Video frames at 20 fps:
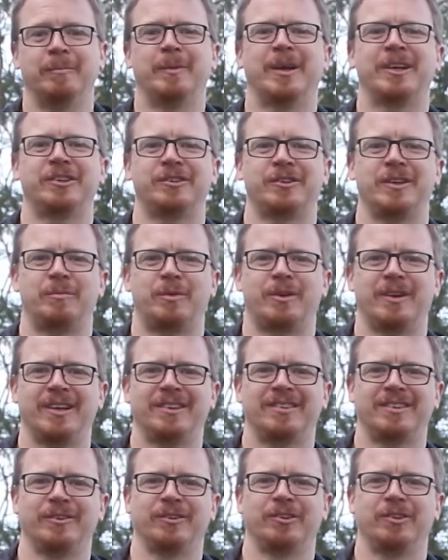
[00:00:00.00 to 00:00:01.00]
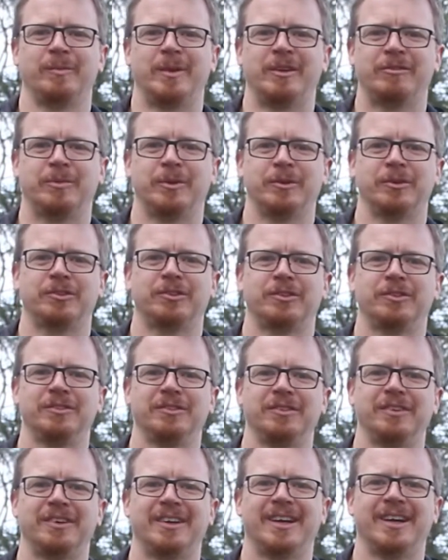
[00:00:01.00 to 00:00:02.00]
a monetary prize. There was some EFTPOS
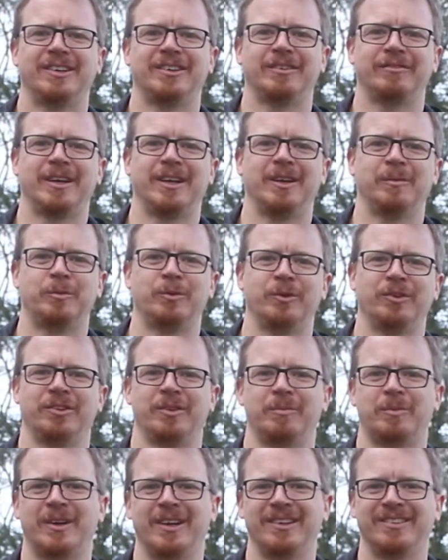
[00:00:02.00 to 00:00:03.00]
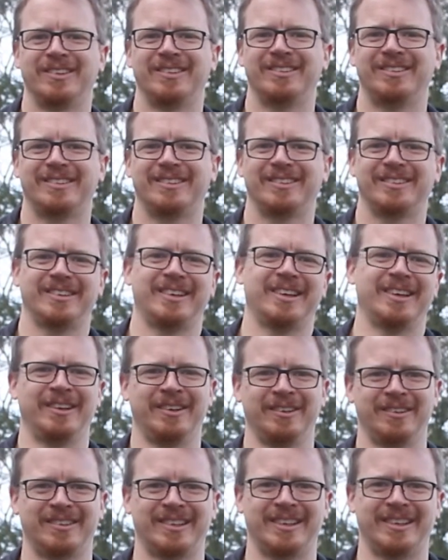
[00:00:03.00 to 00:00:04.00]
cards available as the prizes, and
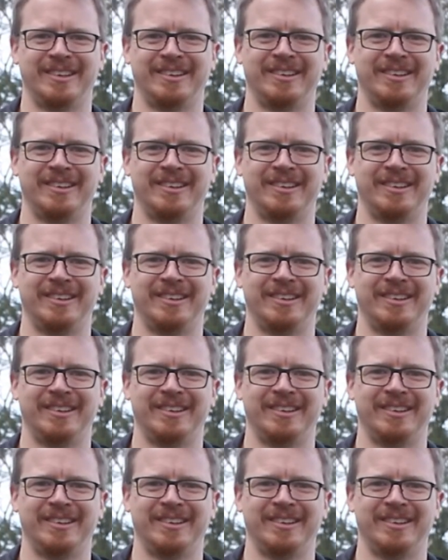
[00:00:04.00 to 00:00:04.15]
it's a